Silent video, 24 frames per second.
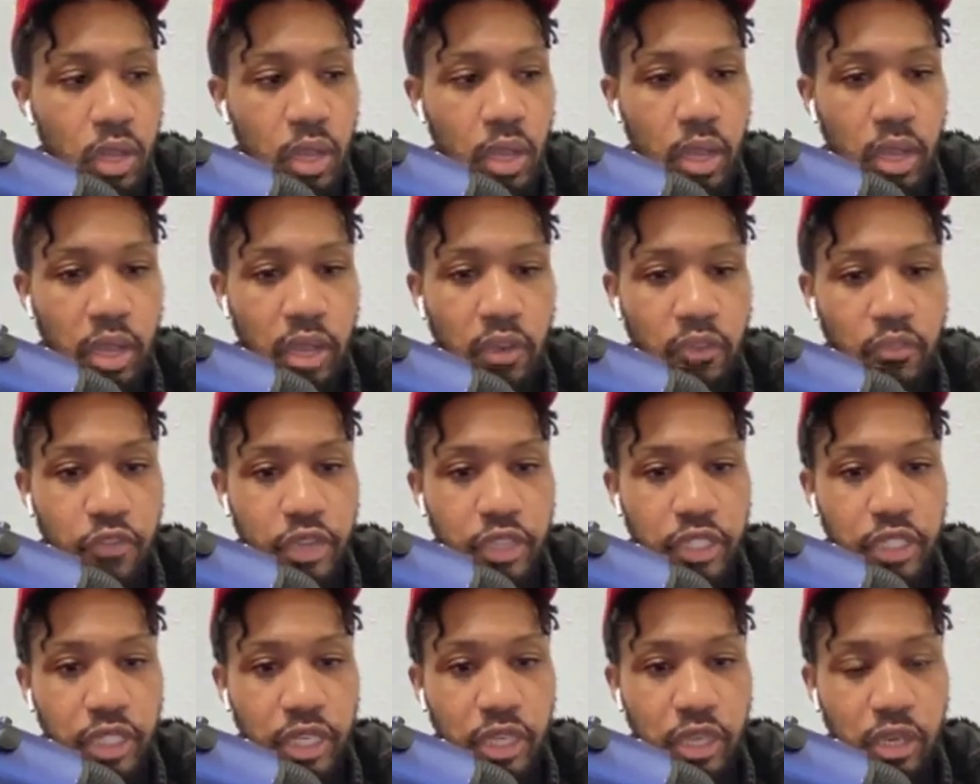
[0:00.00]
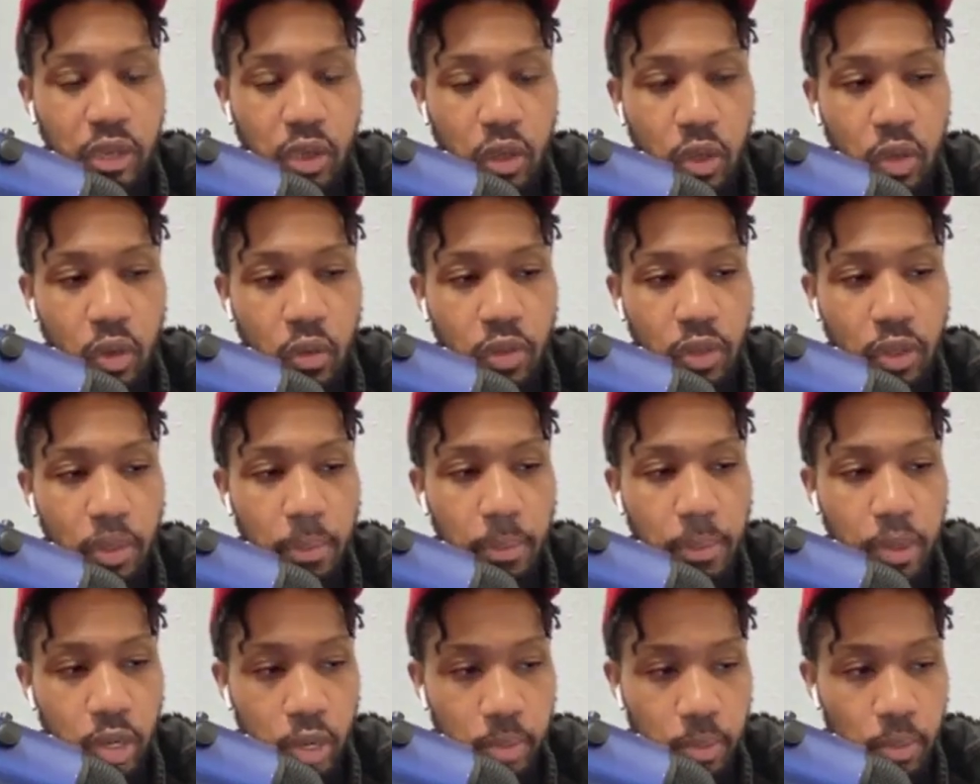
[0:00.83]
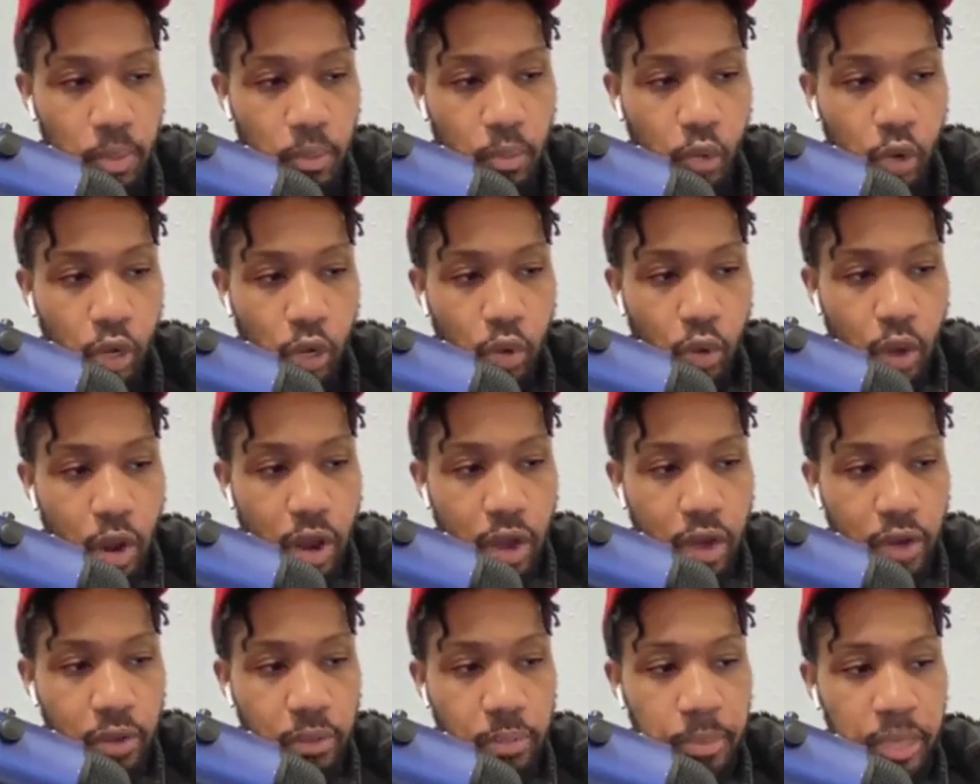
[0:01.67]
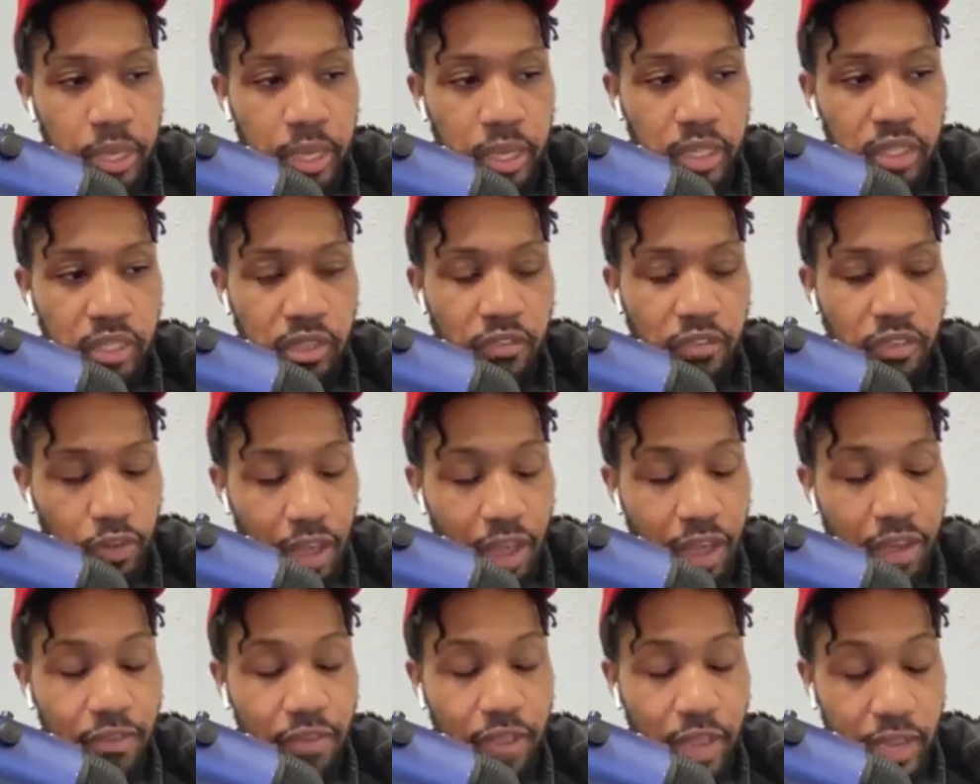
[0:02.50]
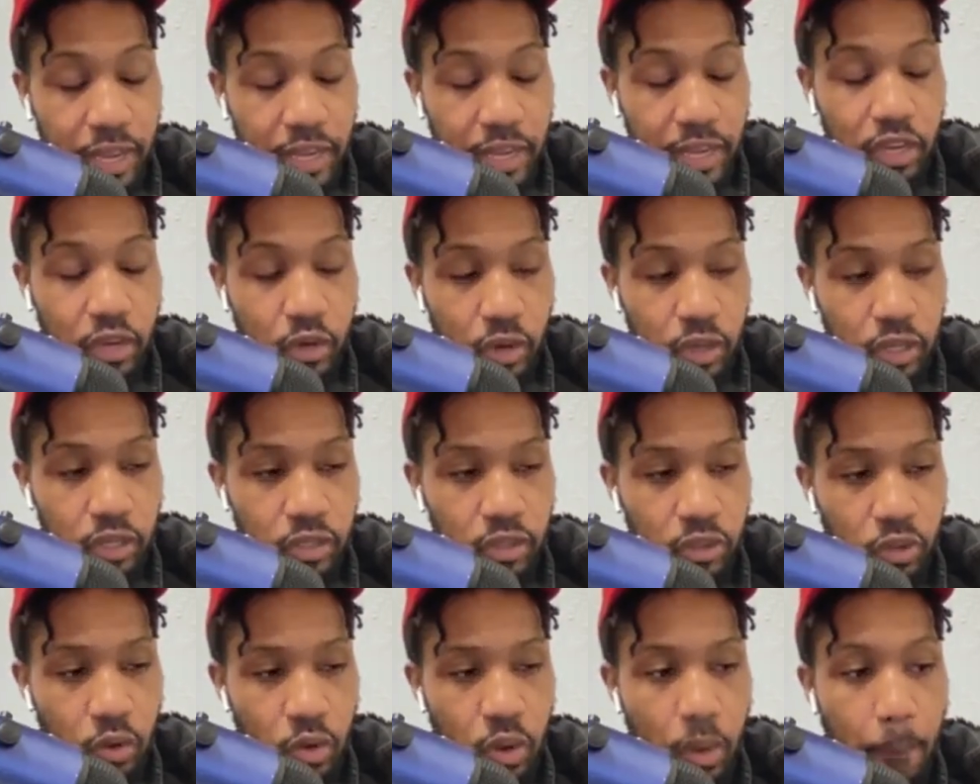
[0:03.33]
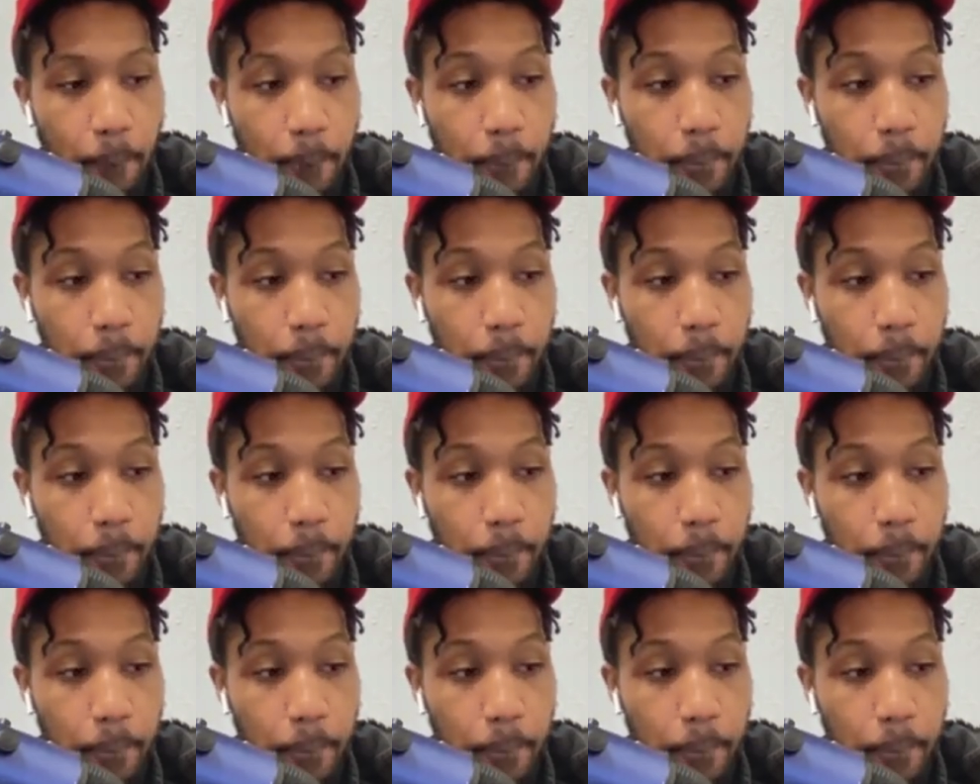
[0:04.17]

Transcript: A FHA loan, the minimum requirement is a 580 credit score,